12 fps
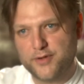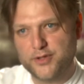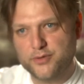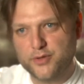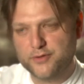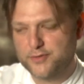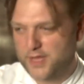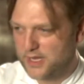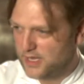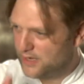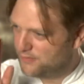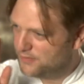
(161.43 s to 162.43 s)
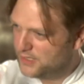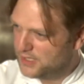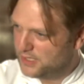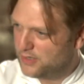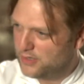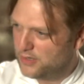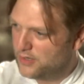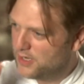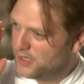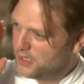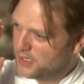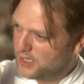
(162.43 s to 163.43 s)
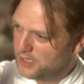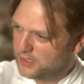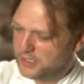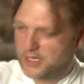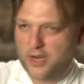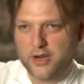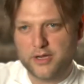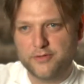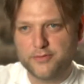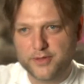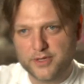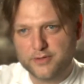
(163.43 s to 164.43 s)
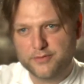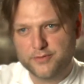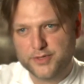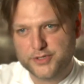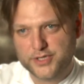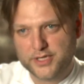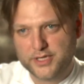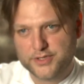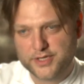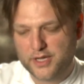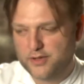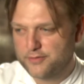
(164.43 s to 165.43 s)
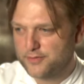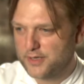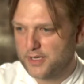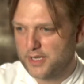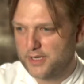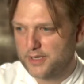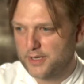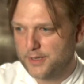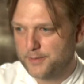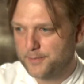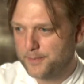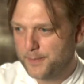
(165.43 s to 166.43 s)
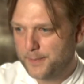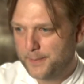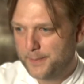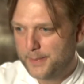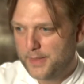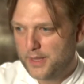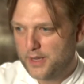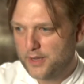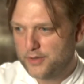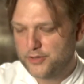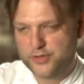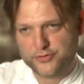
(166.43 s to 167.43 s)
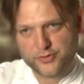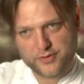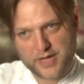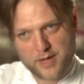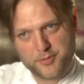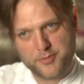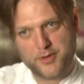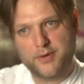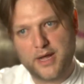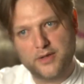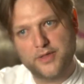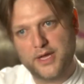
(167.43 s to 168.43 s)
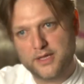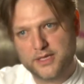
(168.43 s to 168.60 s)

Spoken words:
you look for that kind of linearity for the chicken itself, and you can sort of complement around that.